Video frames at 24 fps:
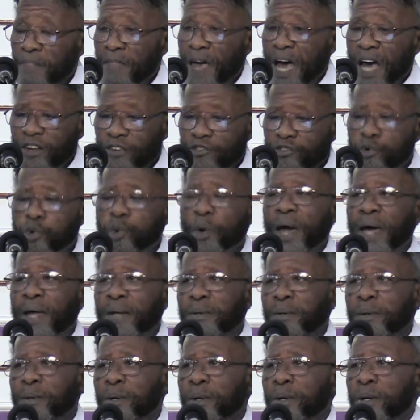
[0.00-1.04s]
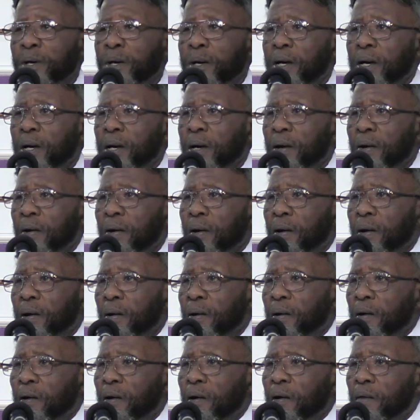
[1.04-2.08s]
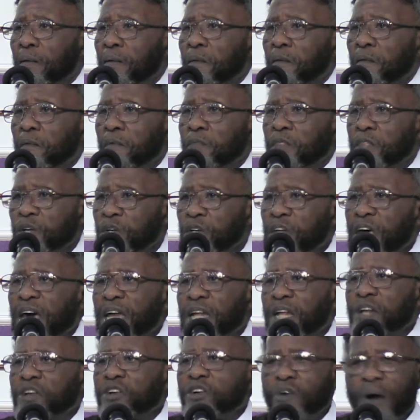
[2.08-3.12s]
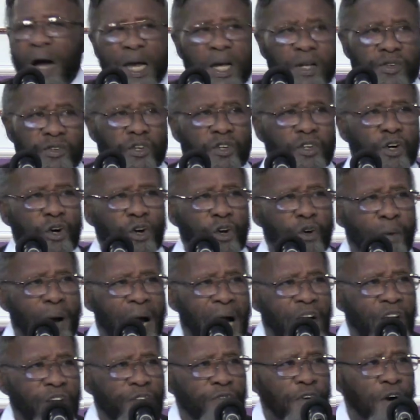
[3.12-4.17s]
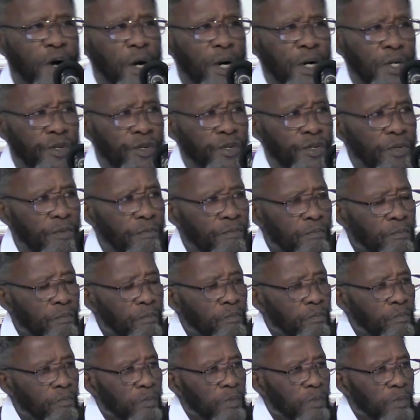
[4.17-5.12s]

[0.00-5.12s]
And that's when the dead in Christ is going to rise first.